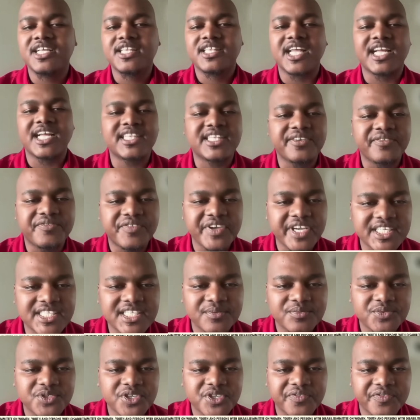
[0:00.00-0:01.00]
that the
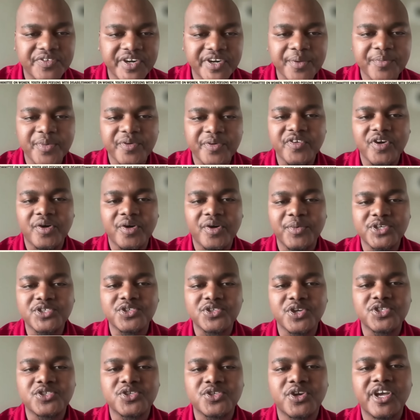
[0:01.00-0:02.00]
victims of rape of
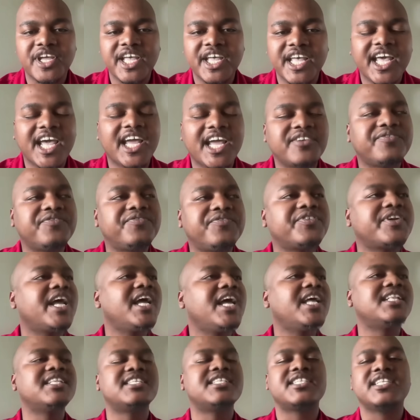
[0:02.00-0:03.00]
Omotoso had
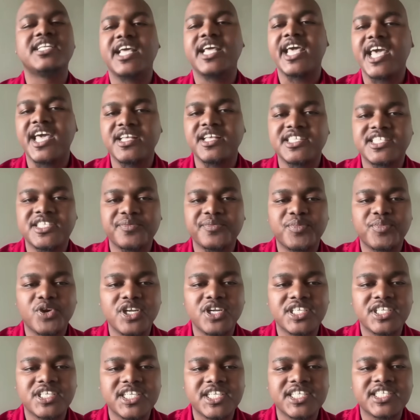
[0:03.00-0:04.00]
friends in ANC
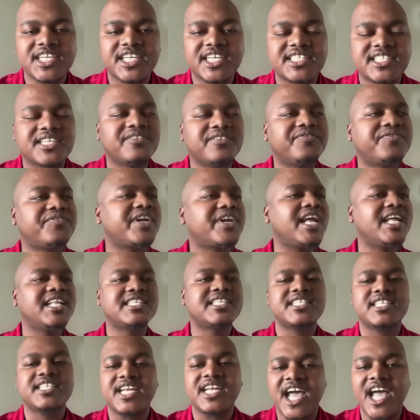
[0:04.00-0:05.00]
politicians and
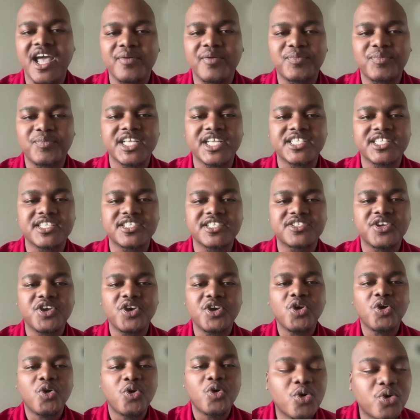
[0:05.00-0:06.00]
friends in higher places
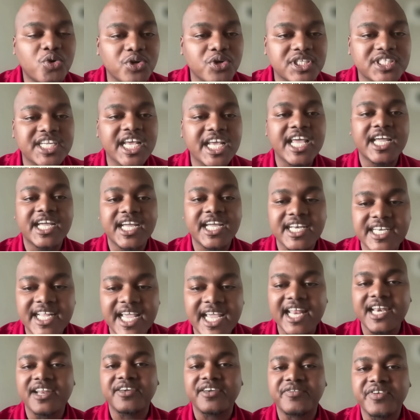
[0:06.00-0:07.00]
who could take and
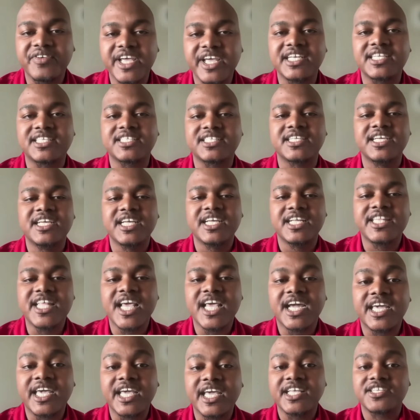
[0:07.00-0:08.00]
elevate their
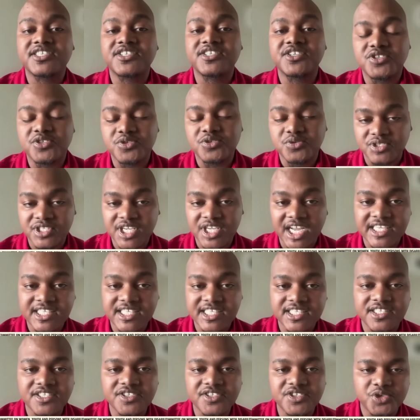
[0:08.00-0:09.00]
cases to such
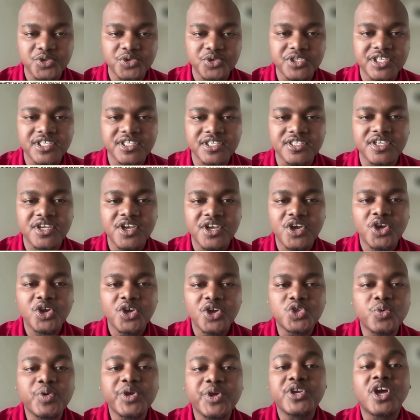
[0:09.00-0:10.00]
institutions?
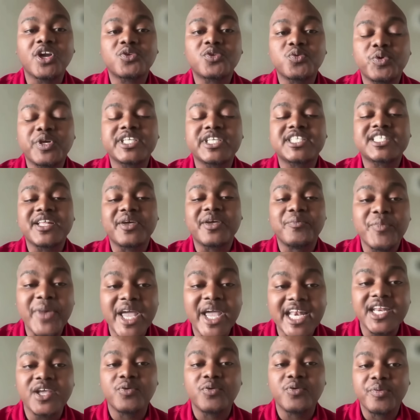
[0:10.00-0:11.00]
Do we not wish the
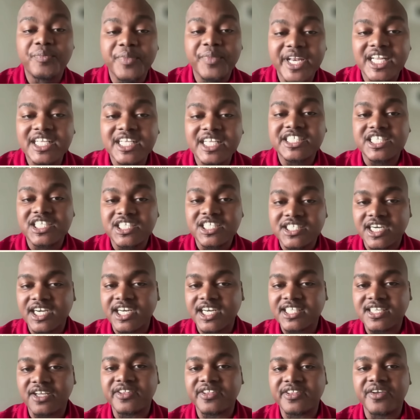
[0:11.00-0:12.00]
many women and children
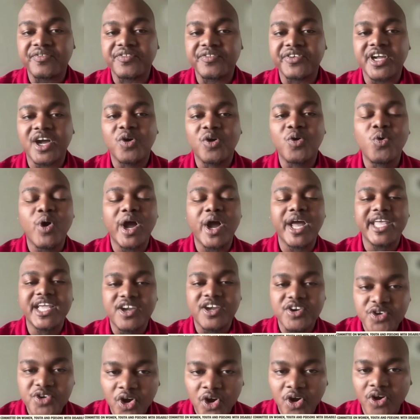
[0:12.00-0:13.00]
in South Africa who are
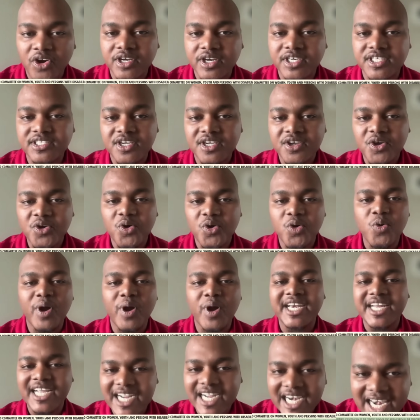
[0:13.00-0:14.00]
ignored, who
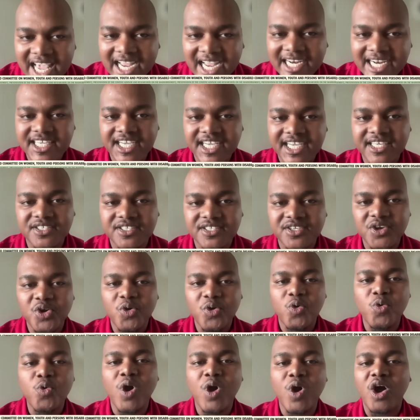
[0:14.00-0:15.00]
are neglected,
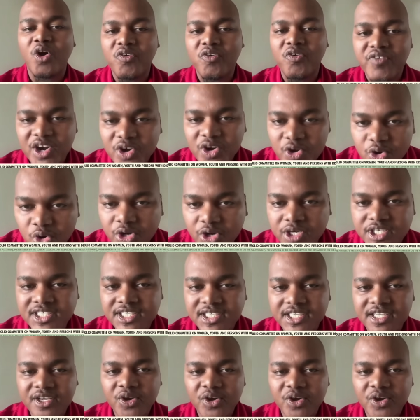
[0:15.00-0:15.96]
who are overlooked,